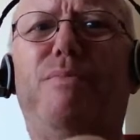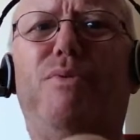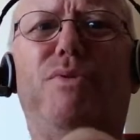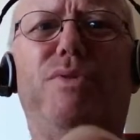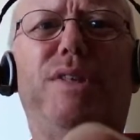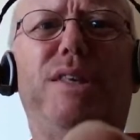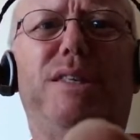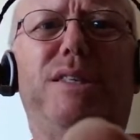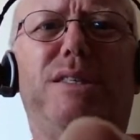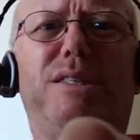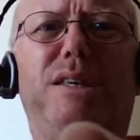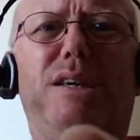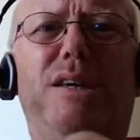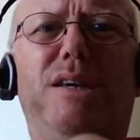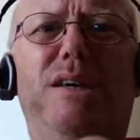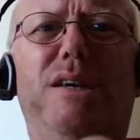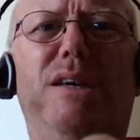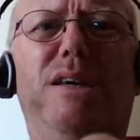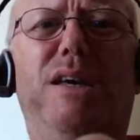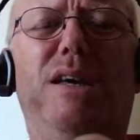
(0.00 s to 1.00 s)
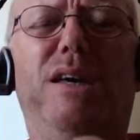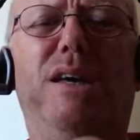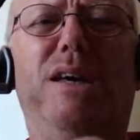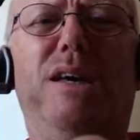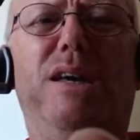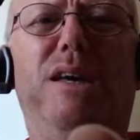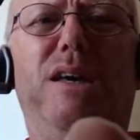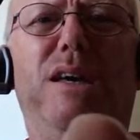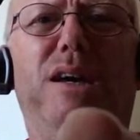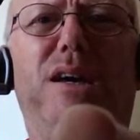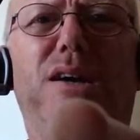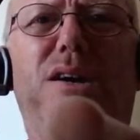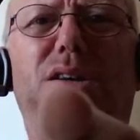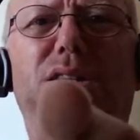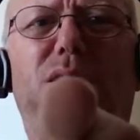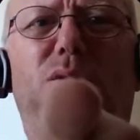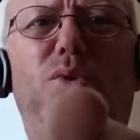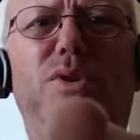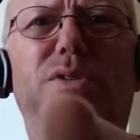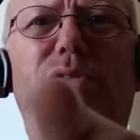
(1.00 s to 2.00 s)
I bought this
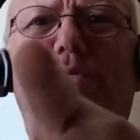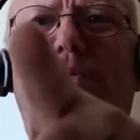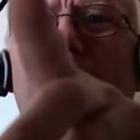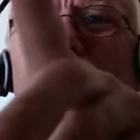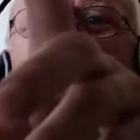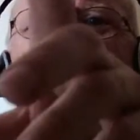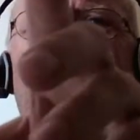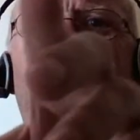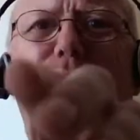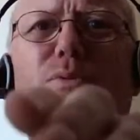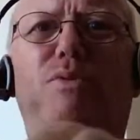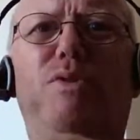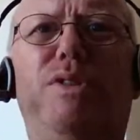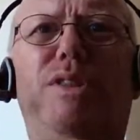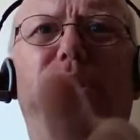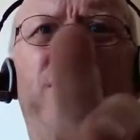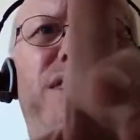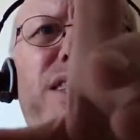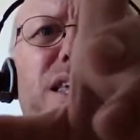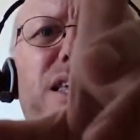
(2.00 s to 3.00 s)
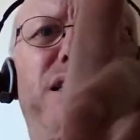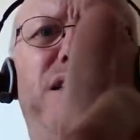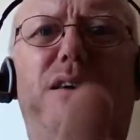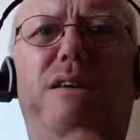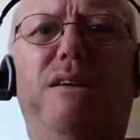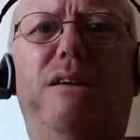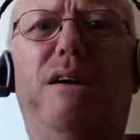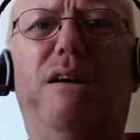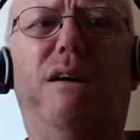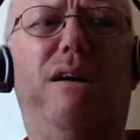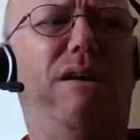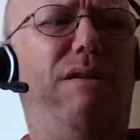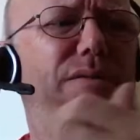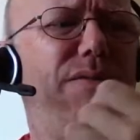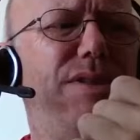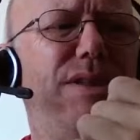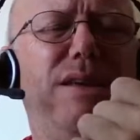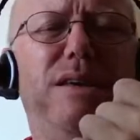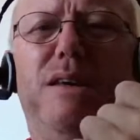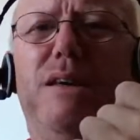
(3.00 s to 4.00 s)
because I wasn't very happy with the thing
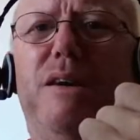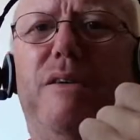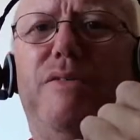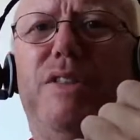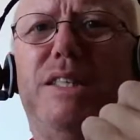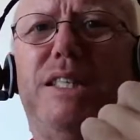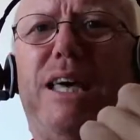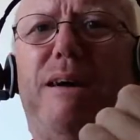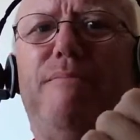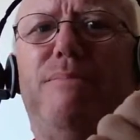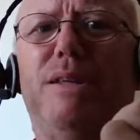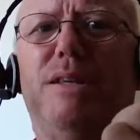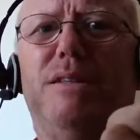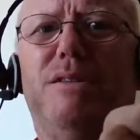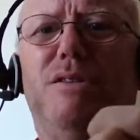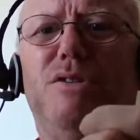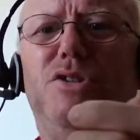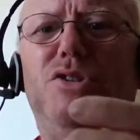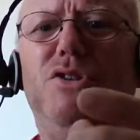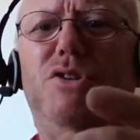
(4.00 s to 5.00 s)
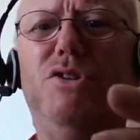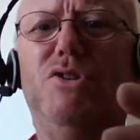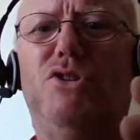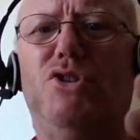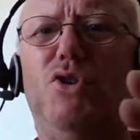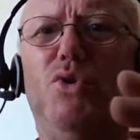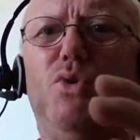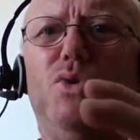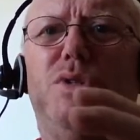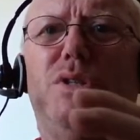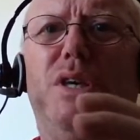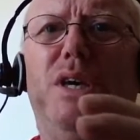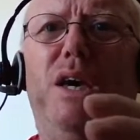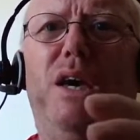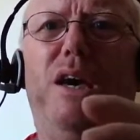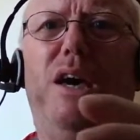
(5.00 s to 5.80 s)
of the tablet because you could use